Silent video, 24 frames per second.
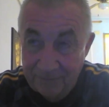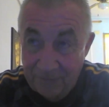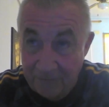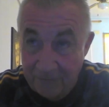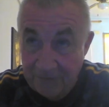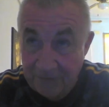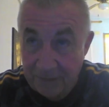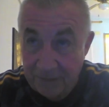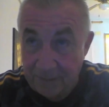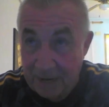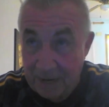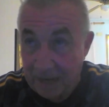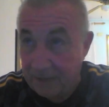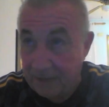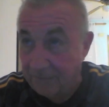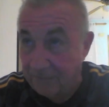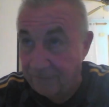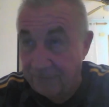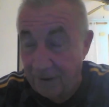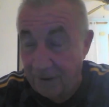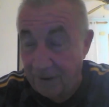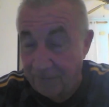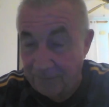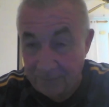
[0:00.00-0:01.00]
Five at the back
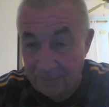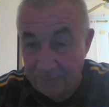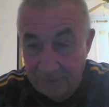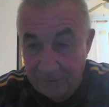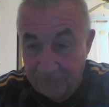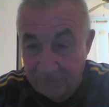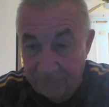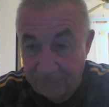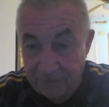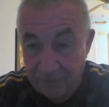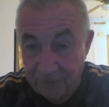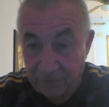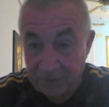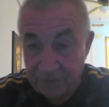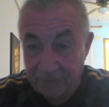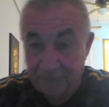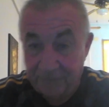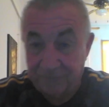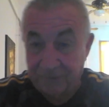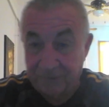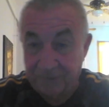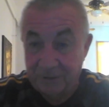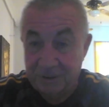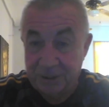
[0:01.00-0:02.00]
or five in the midfield
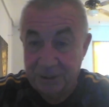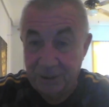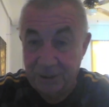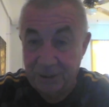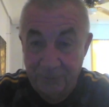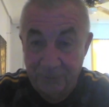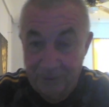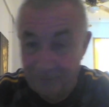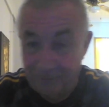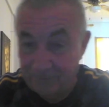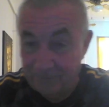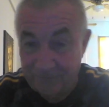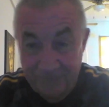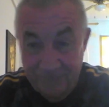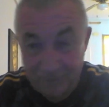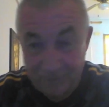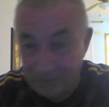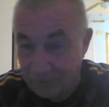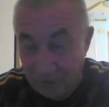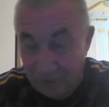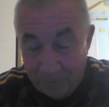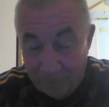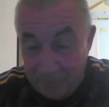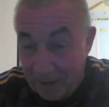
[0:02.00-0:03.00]
if the two up
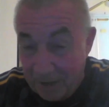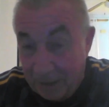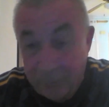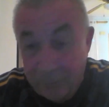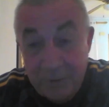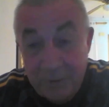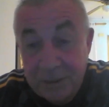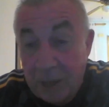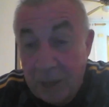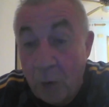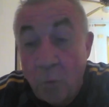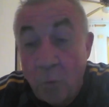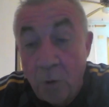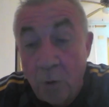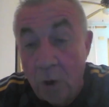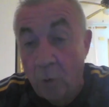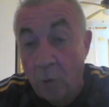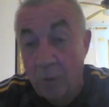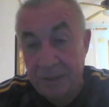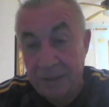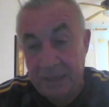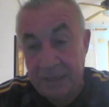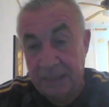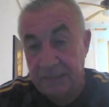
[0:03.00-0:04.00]
front drop back, which I
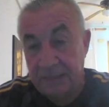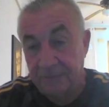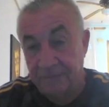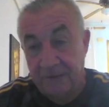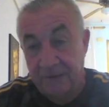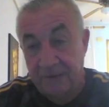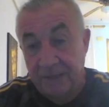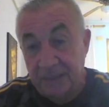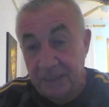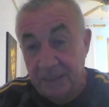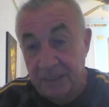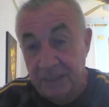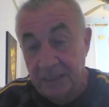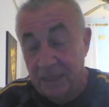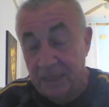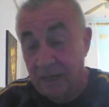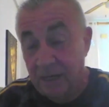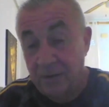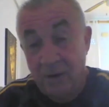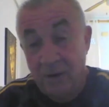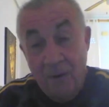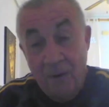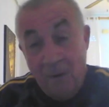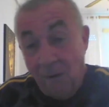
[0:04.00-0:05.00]
will when they're defending, you know.